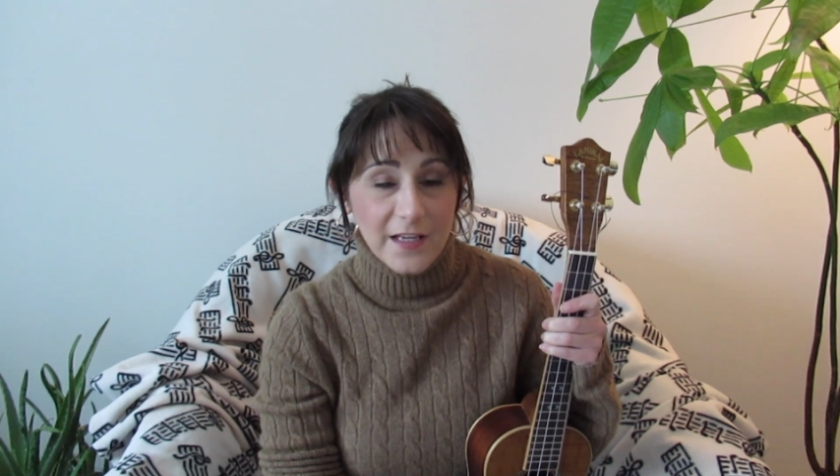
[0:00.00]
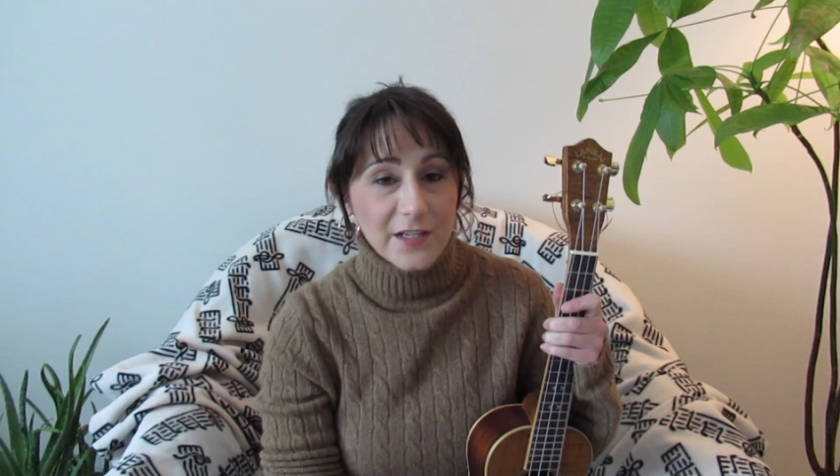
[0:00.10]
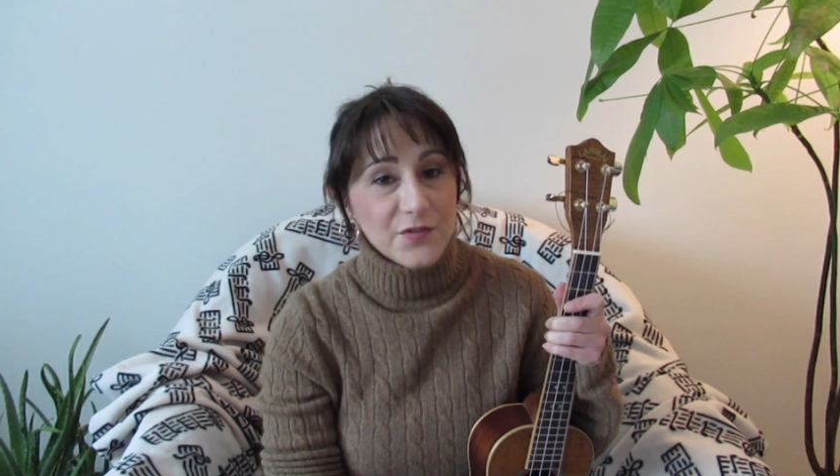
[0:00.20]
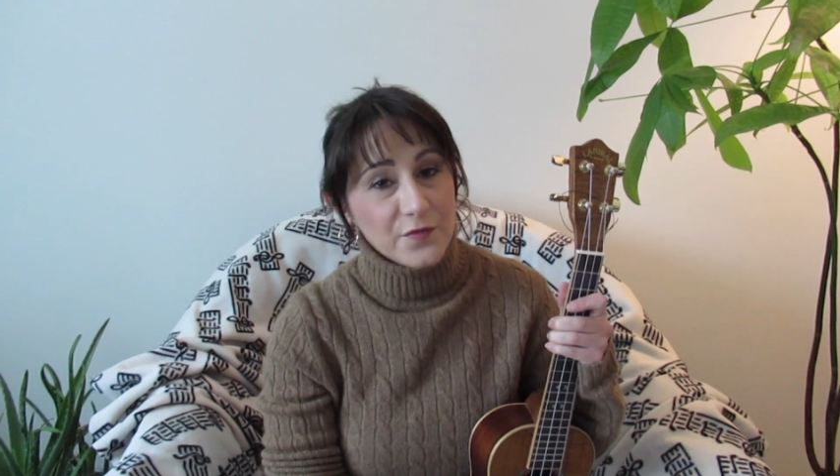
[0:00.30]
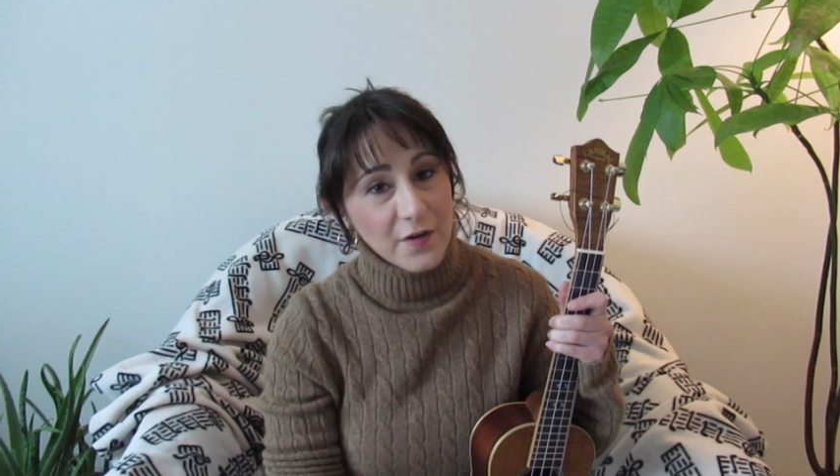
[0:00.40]

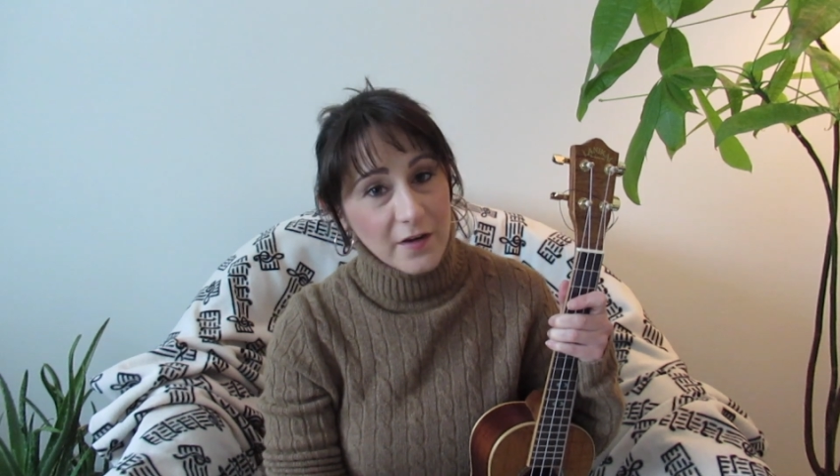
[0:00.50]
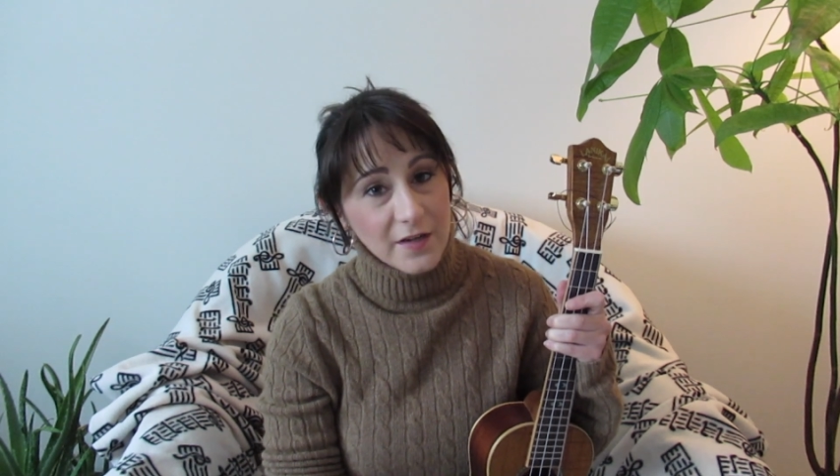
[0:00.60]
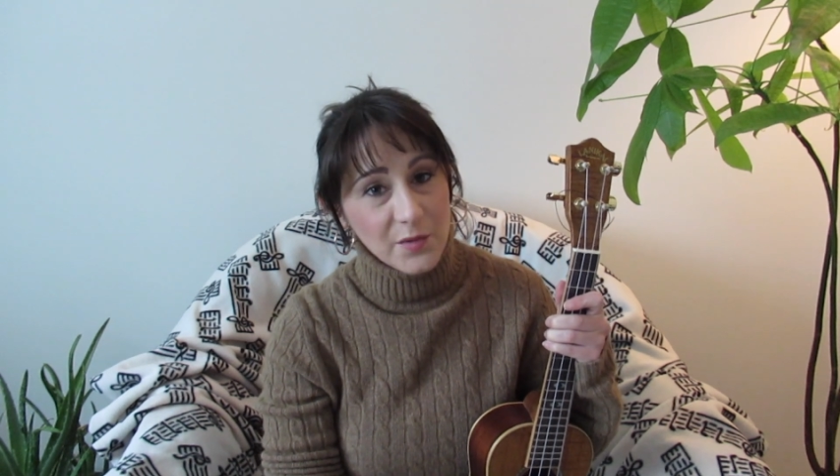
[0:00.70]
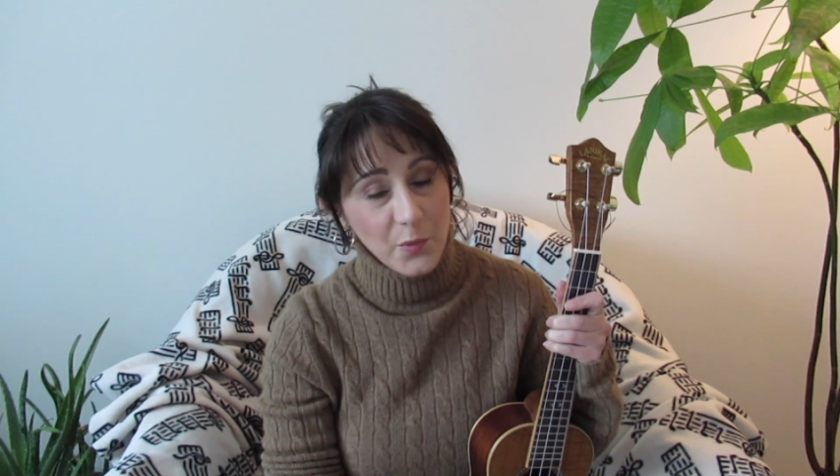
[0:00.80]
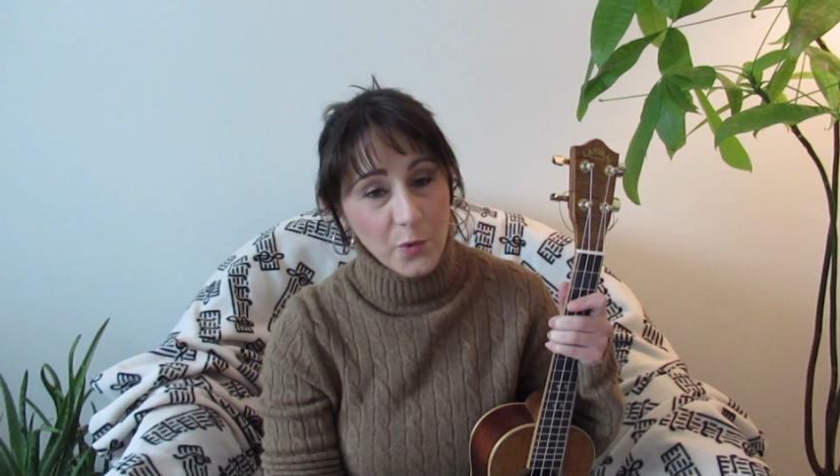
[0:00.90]
It's
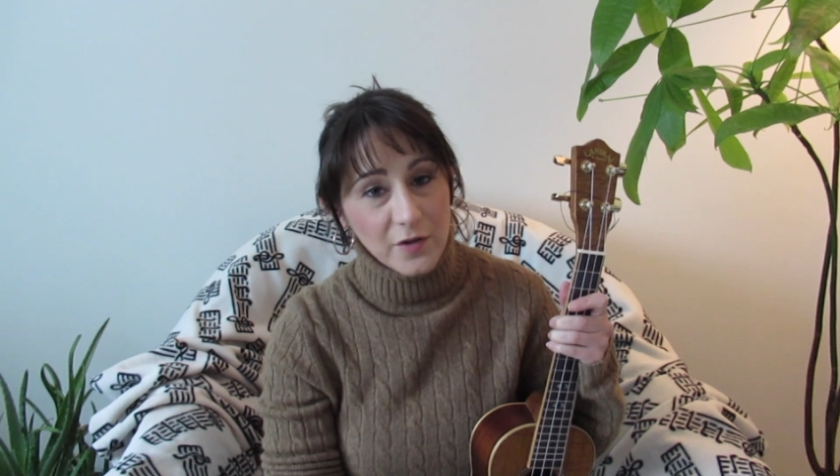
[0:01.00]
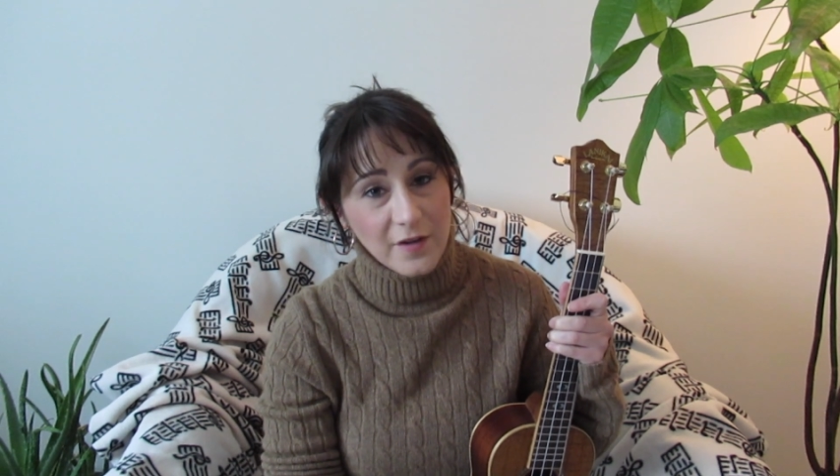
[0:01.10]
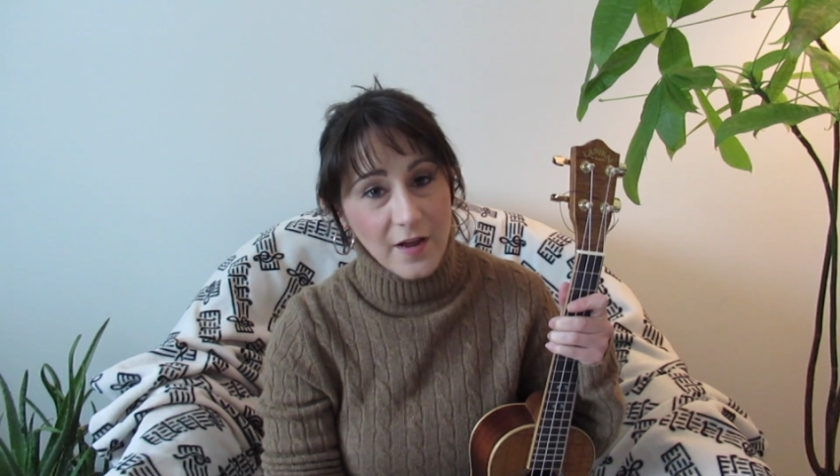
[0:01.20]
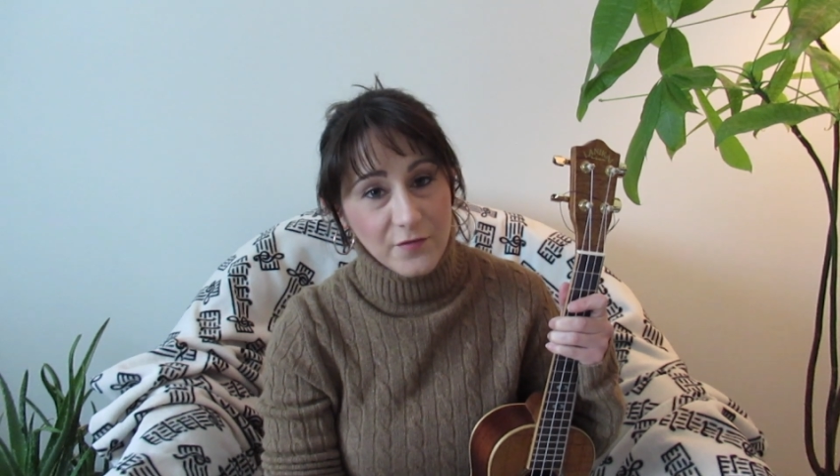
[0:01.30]
very important